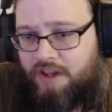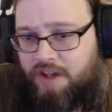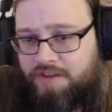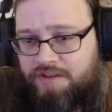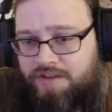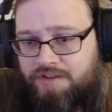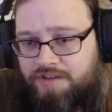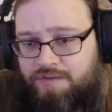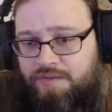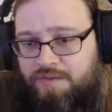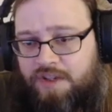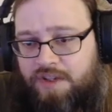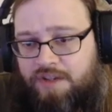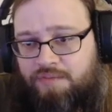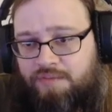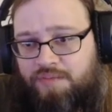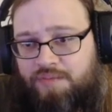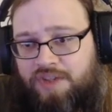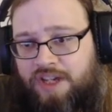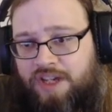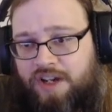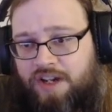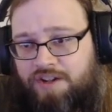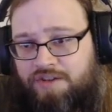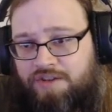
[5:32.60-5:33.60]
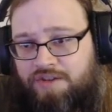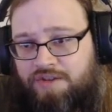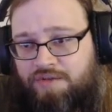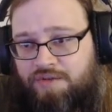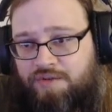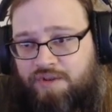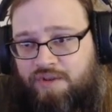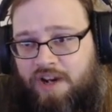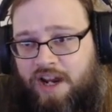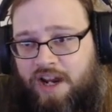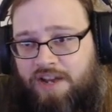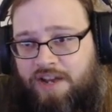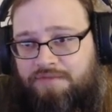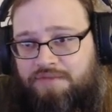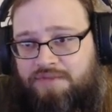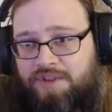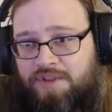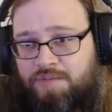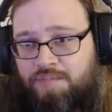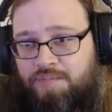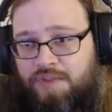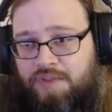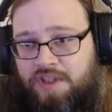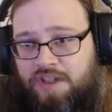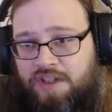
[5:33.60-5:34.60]
this week. We got a new
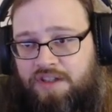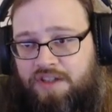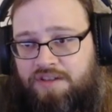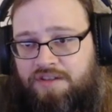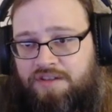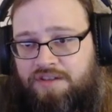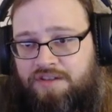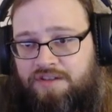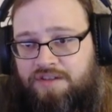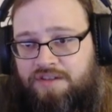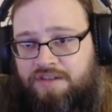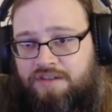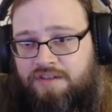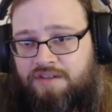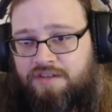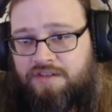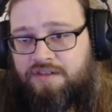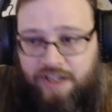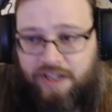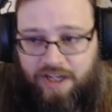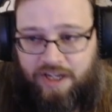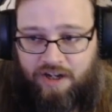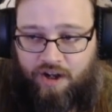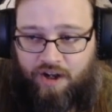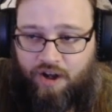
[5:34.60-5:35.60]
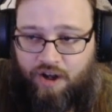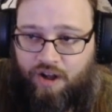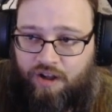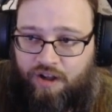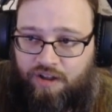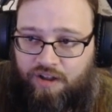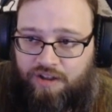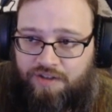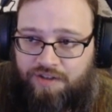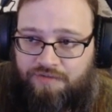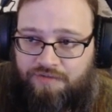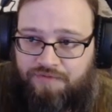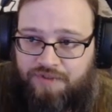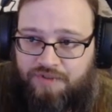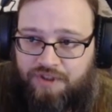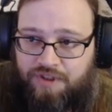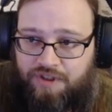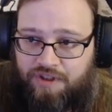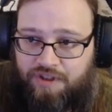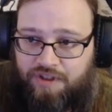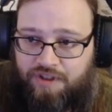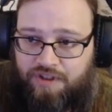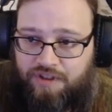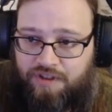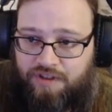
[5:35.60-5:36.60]
crafted piece. Get all of
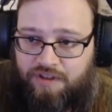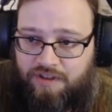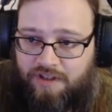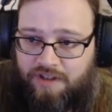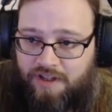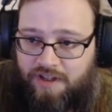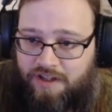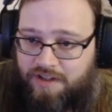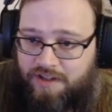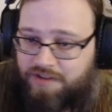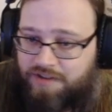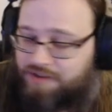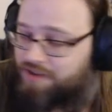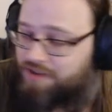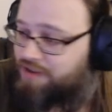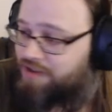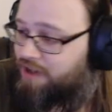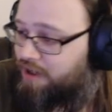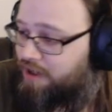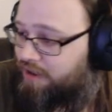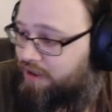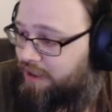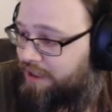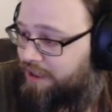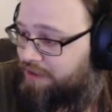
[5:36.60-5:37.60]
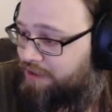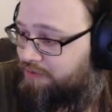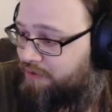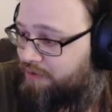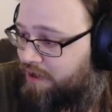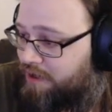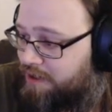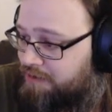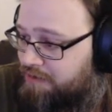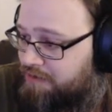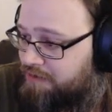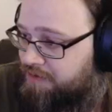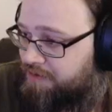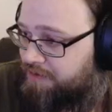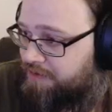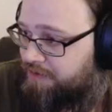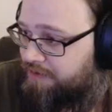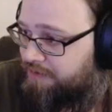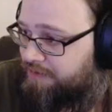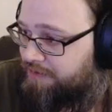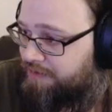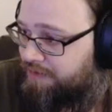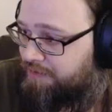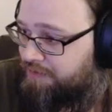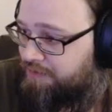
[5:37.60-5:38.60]
your Starlight Crests.